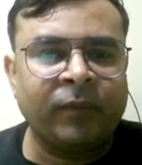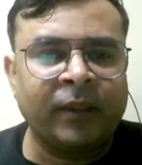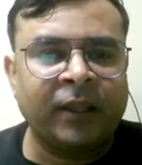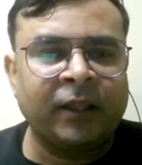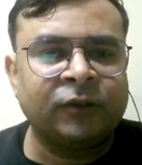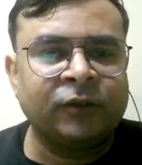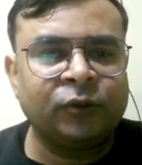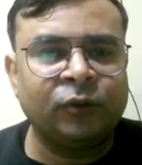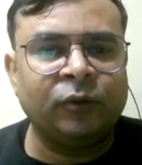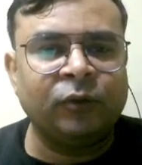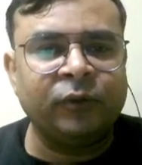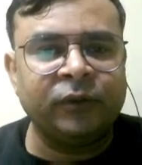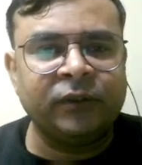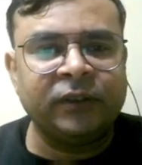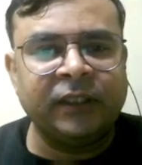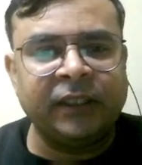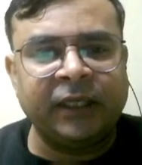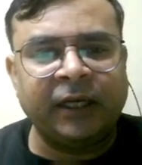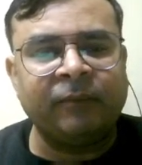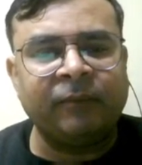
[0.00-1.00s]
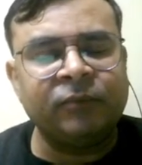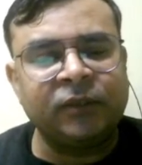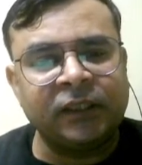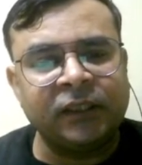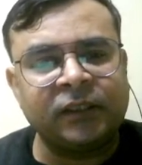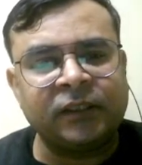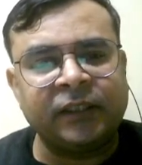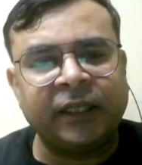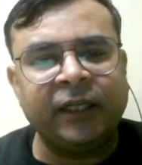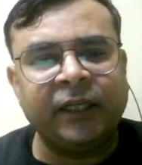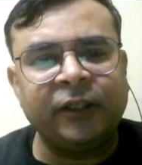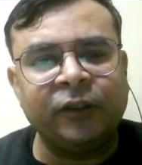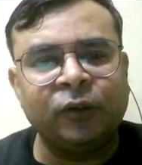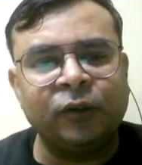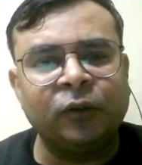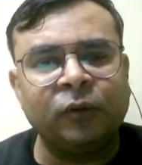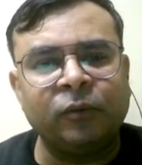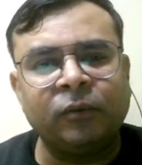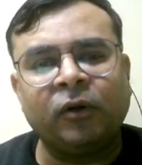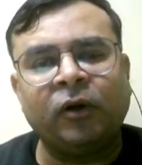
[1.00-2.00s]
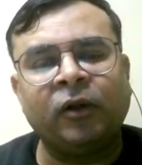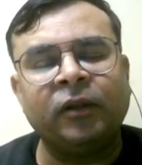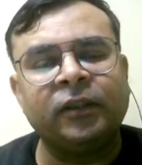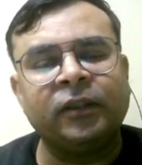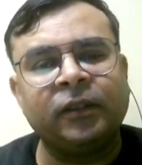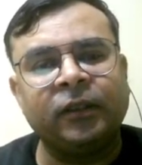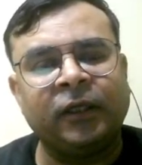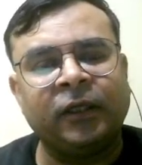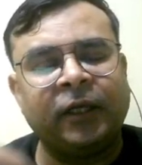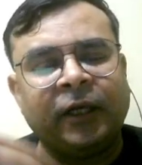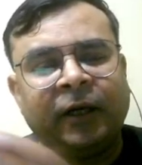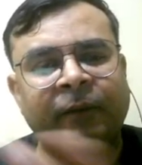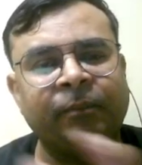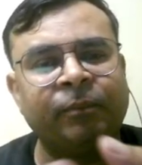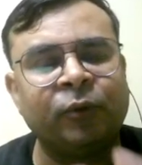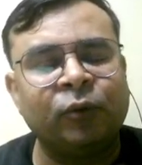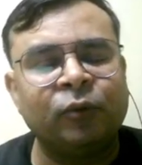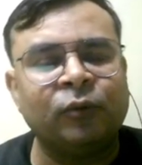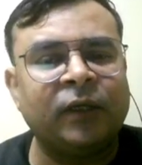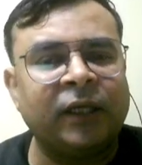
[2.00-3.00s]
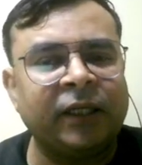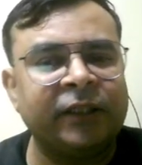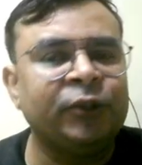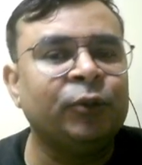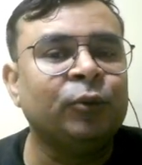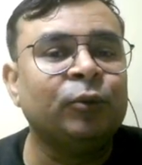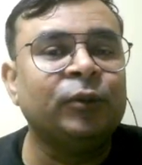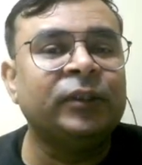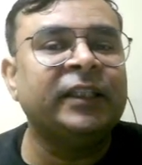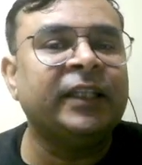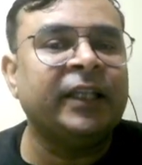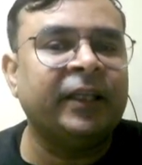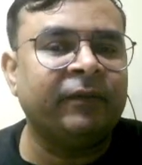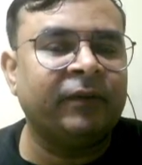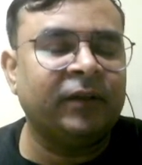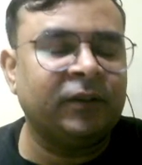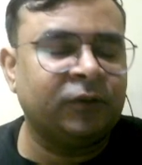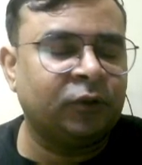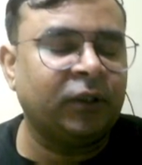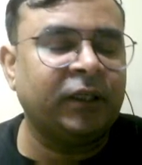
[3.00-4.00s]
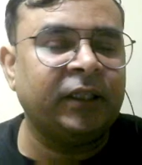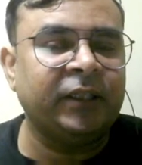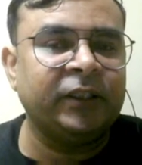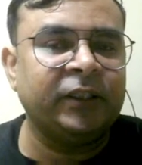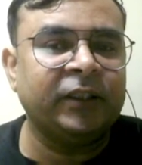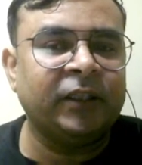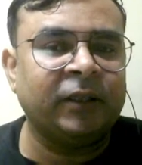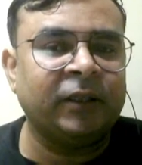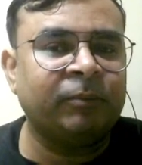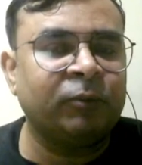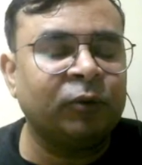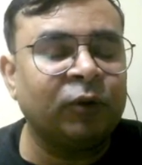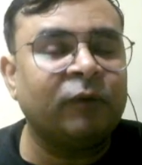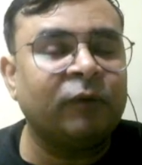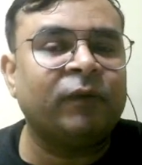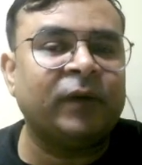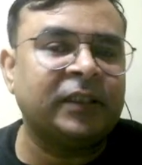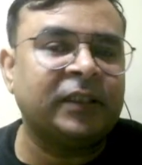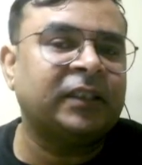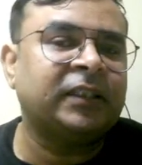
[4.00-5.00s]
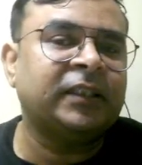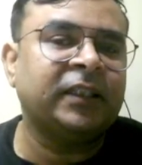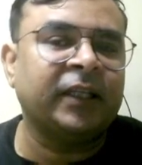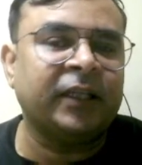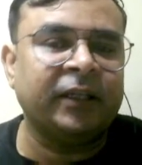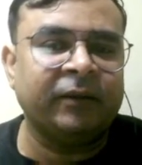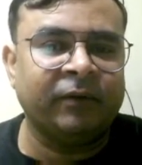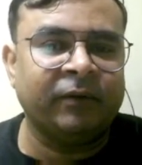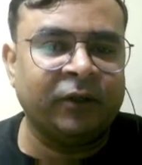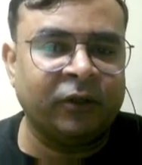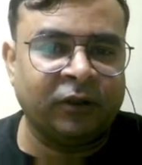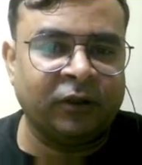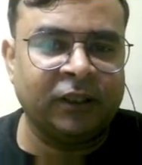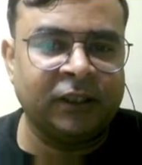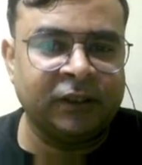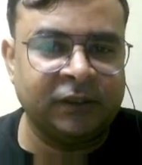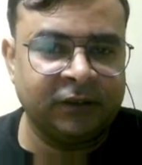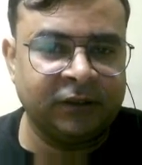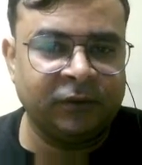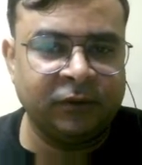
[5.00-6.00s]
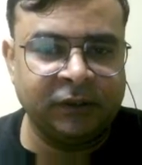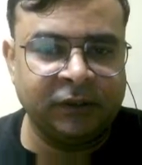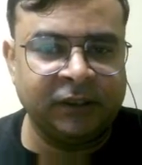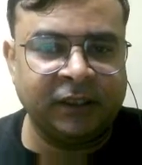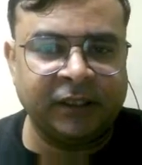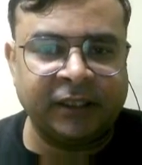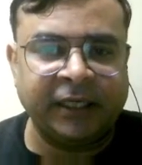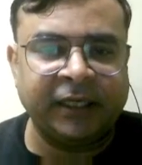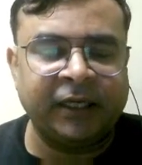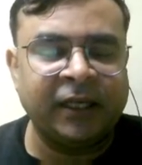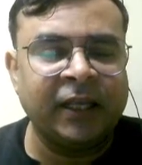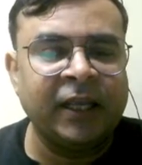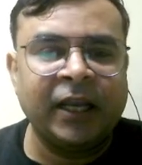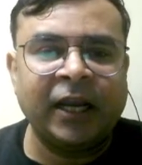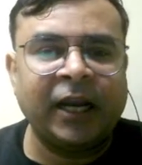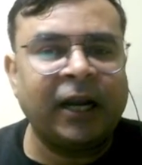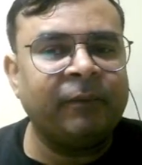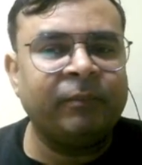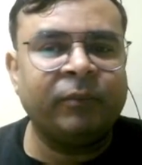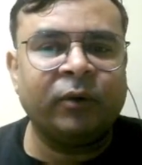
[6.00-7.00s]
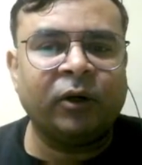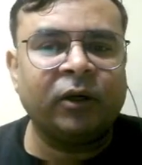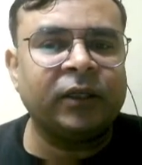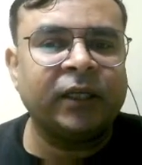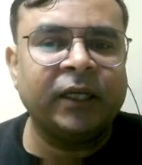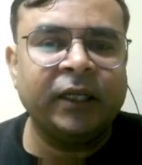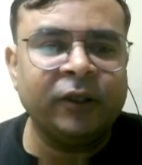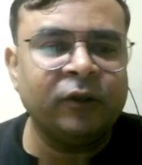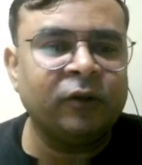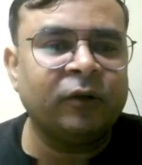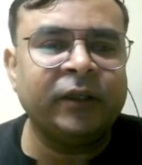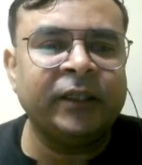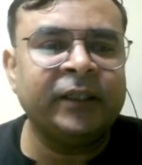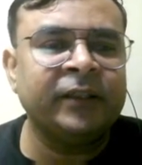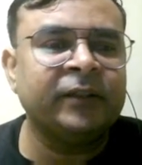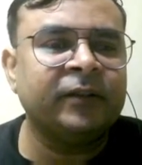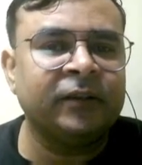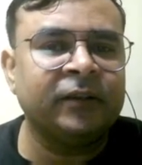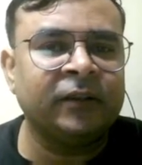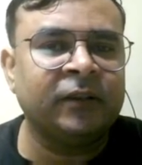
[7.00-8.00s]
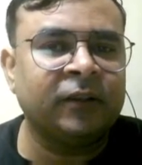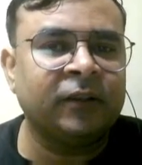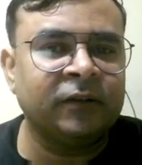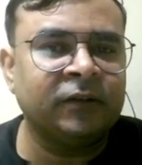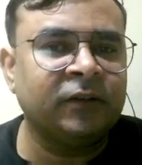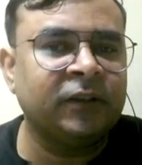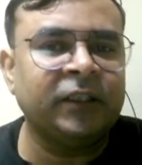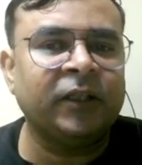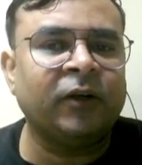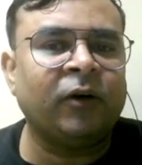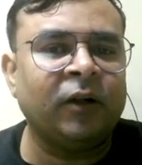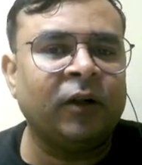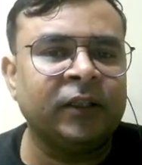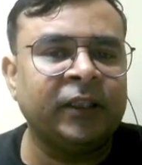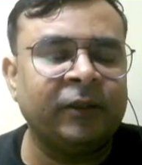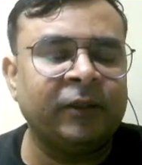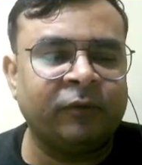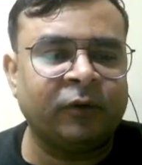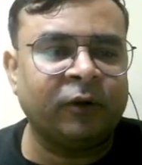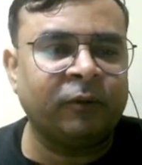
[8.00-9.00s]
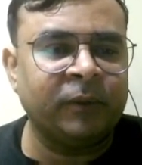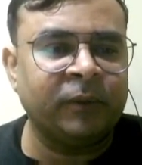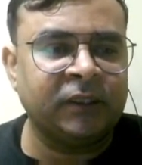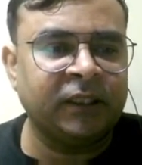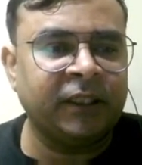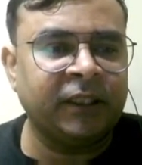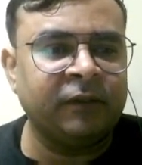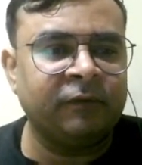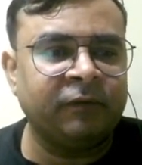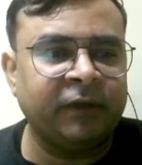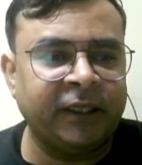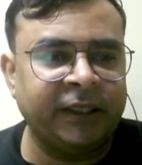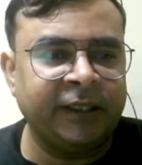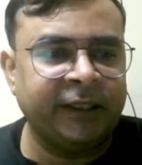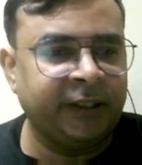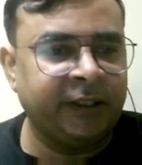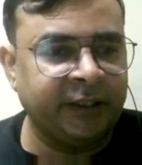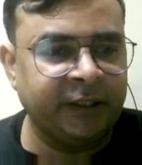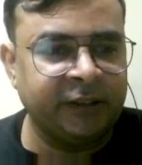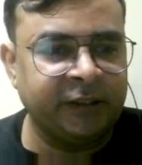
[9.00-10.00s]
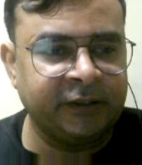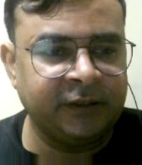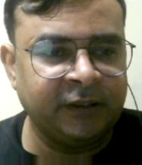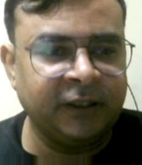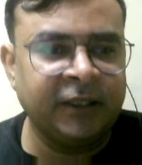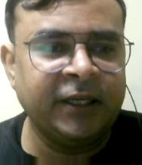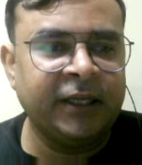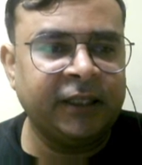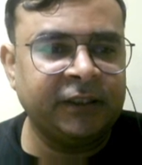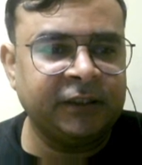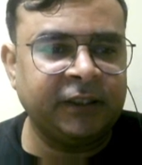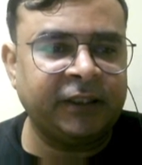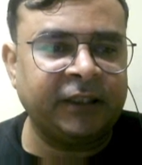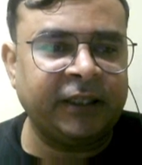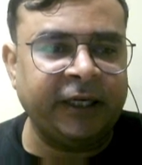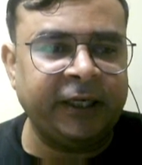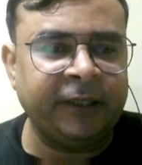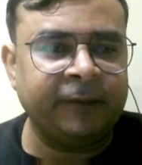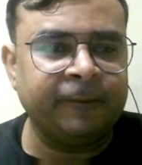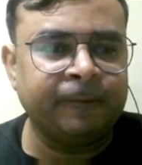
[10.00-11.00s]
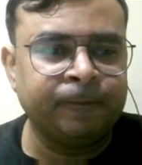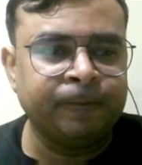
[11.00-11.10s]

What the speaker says: so I'm just telling you on up to a UG level, sorry, up to a first year level knowledge. Is it right? I'm not telling you in the all the information in very details. Is it right?